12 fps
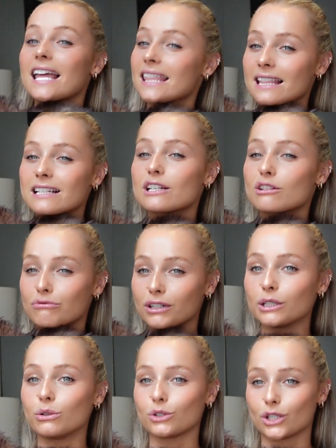I think this is a
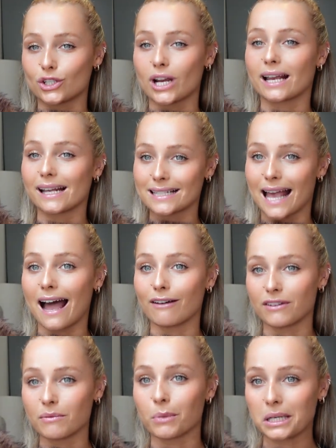really gorgeous jacket to
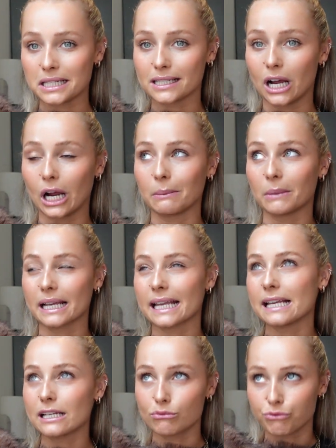have in winter time. Like,
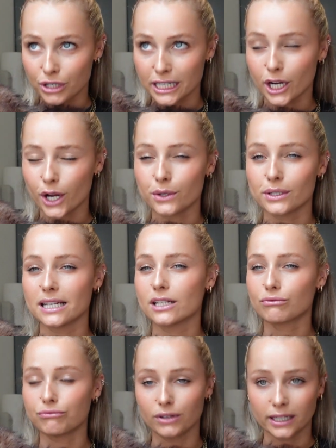it is really cozy,
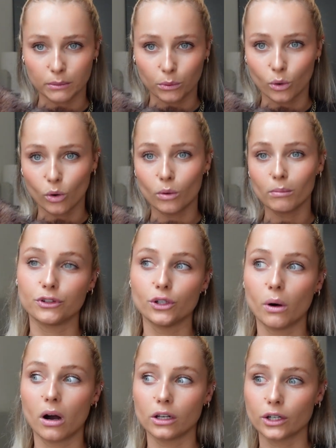it's really warm. If
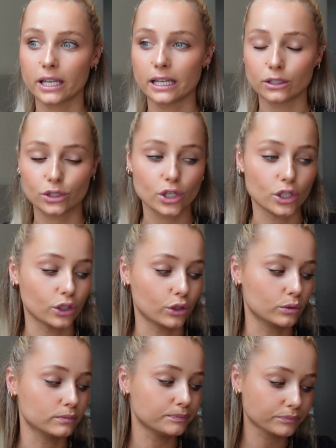you are looking
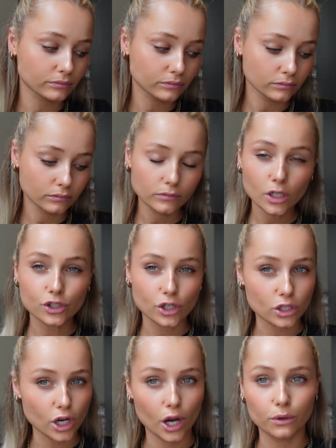to
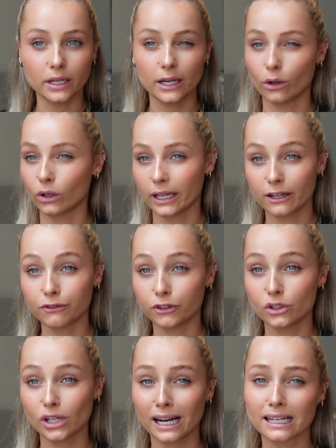just hone in on like a
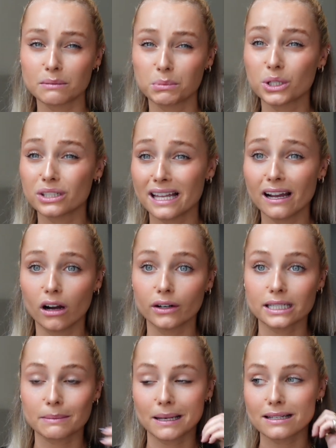few jackets because they are
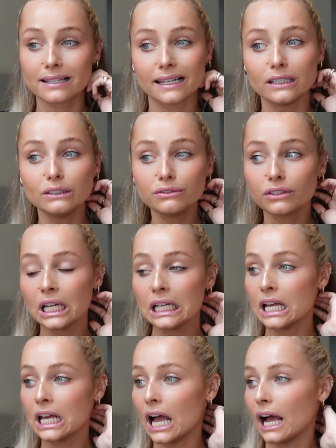expensive,
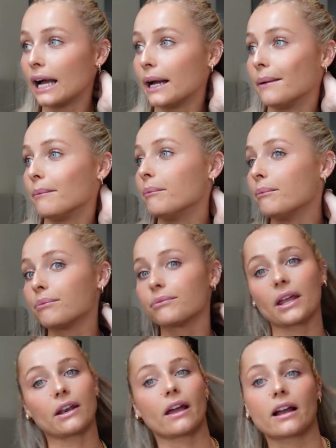then
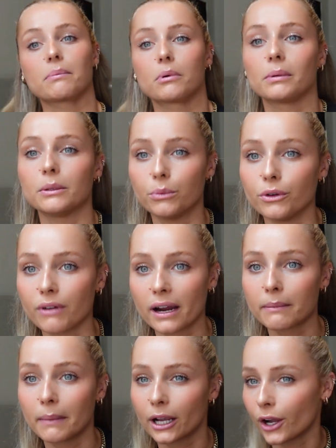like I probably wouldn't
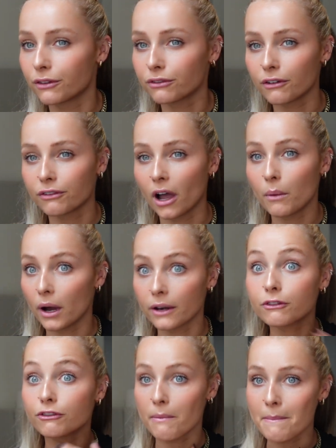recommend going for a fur one.
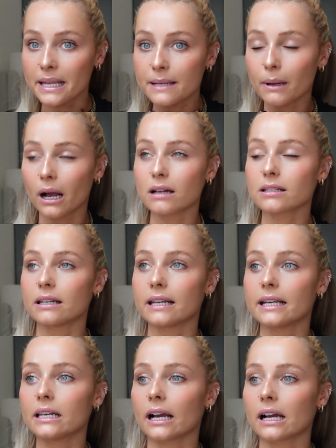For me
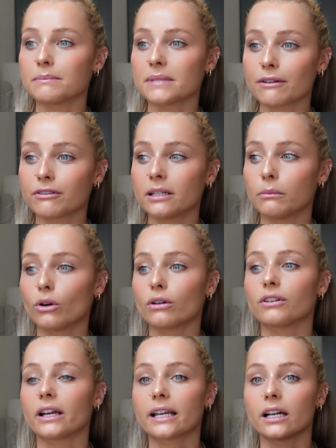personally, like, I'm definitely more
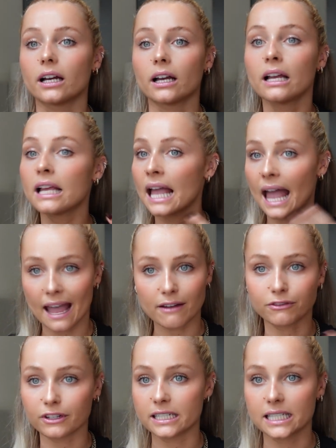of like a
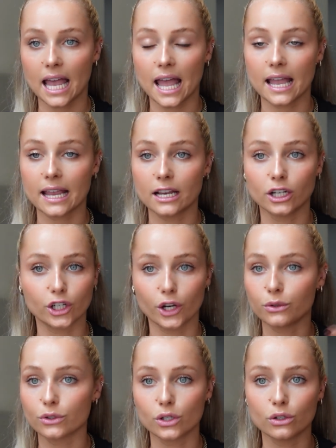everyday
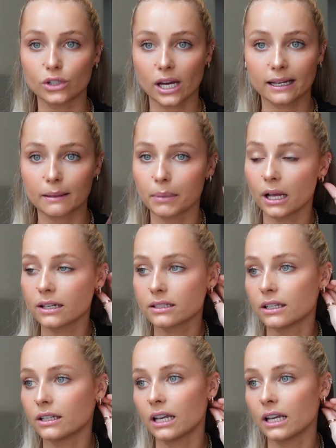go-to jacket person.